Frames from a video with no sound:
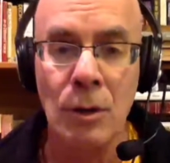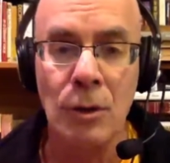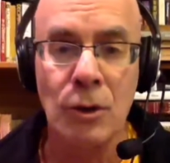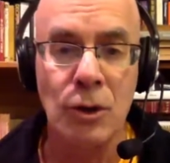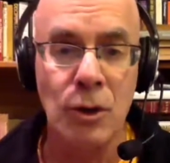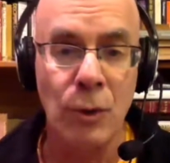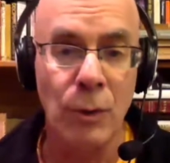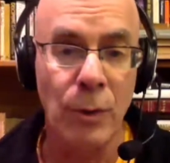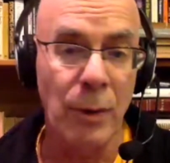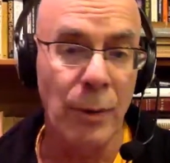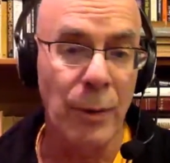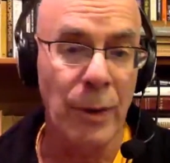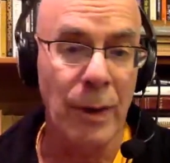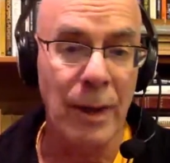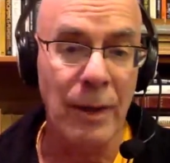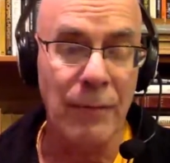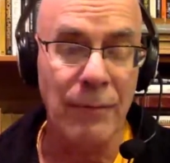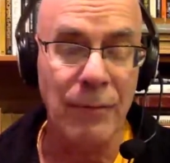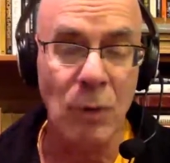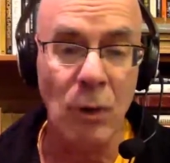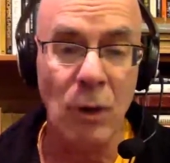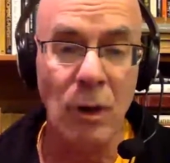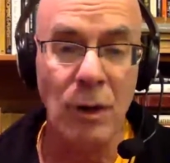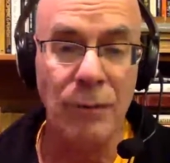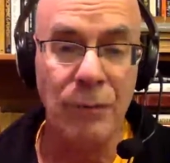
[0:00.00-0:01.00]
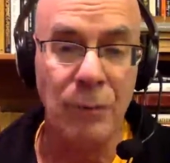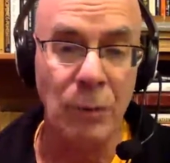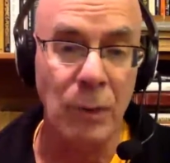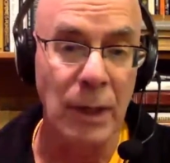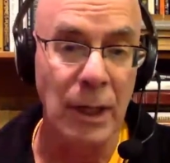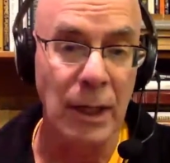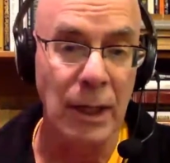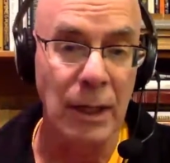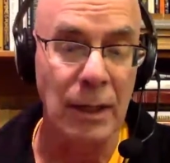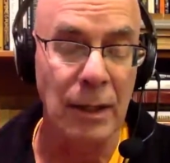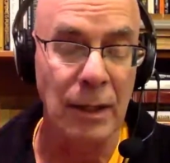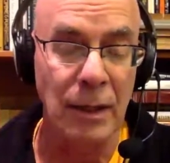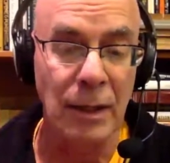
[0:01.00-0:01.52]
So when we left off
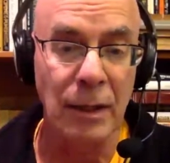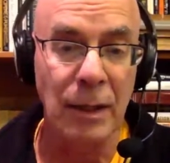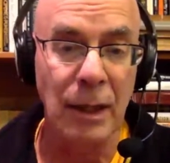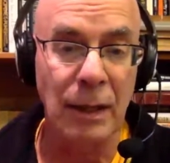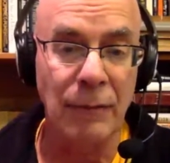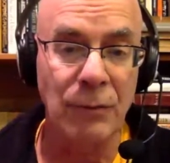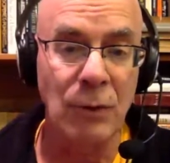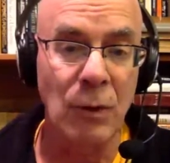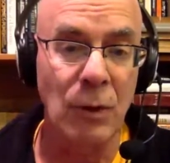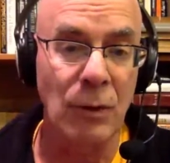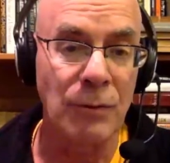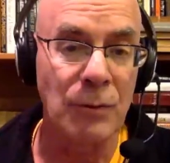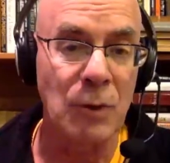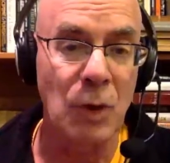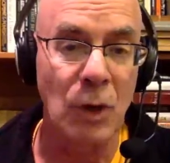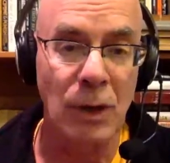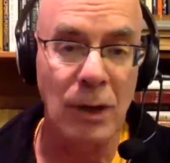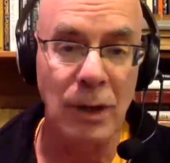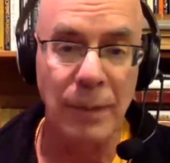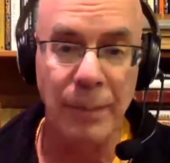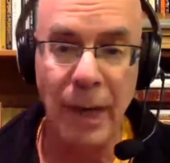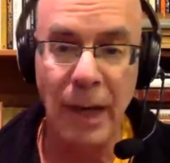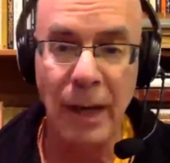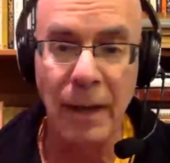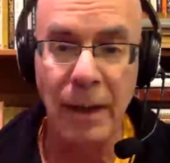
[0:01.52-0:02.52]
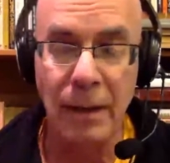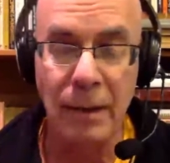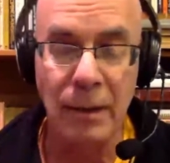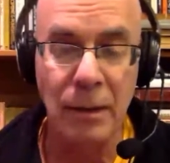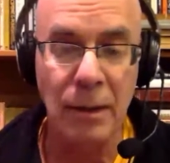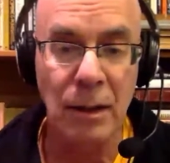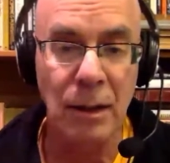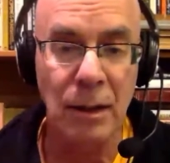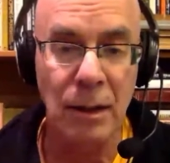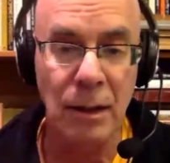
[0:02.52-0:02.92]
talking about